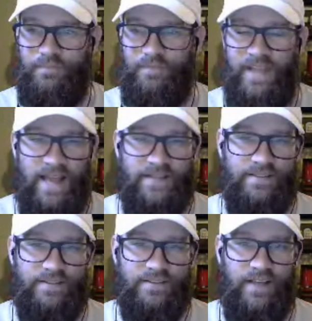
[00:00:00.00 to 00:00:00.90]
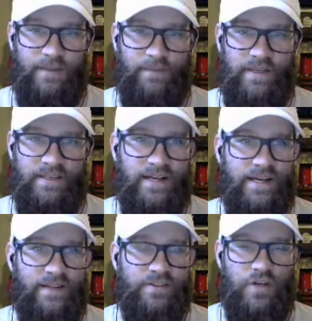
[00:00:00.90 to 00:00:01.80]
Yes, I mean,
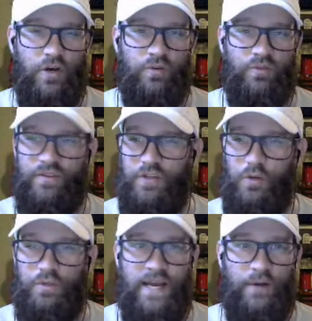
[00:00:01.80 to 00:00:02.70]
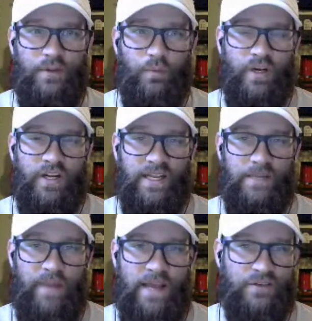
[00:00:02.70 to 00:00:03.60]
there's no doubt that we're going to
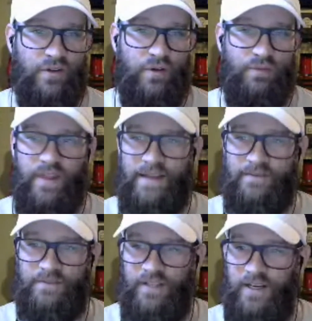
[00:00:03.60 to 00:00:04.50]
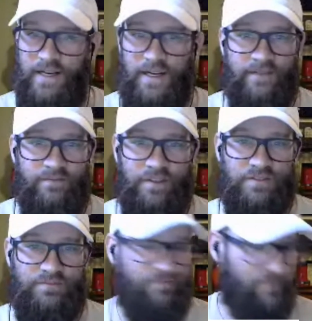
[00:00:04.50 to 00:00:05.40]
get bantered over that. There
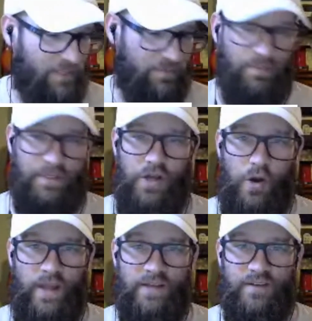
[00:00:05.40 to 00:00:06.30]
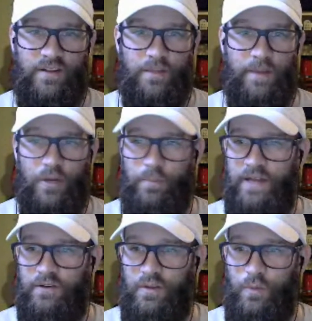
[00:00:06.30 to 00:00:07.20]
seems to be no end to the amount of
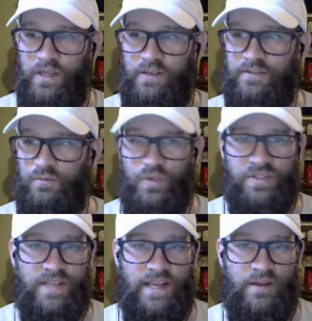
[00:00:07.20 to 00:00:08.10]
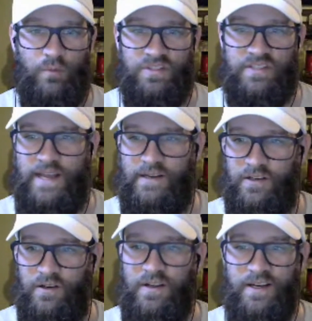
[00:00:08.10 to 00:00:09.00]
banter that we can withstand
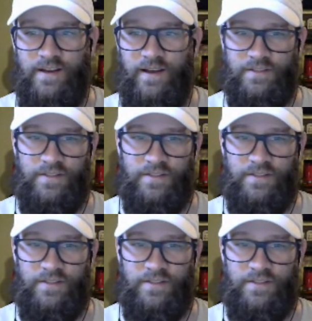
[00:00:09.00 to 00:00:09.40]
here as